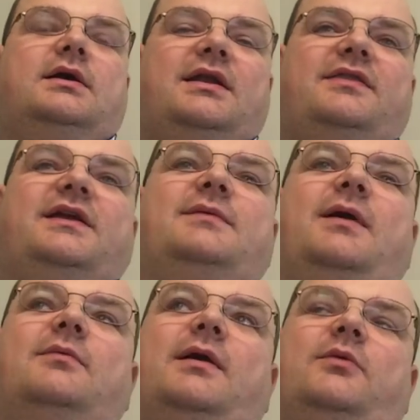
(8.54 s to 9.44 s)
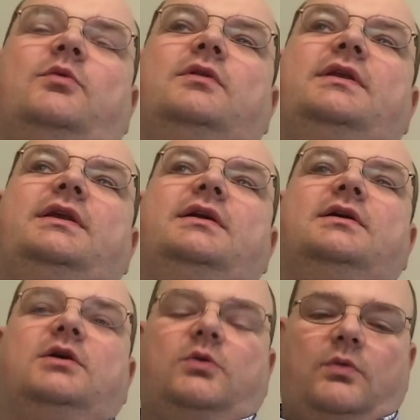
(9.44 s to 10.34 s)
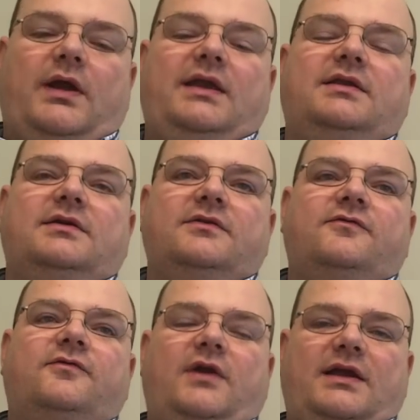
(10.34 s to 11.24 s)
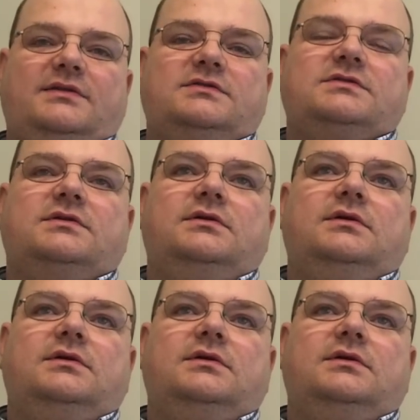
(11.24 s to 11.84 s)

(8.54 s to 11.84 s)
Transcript: and I think about my really great friends,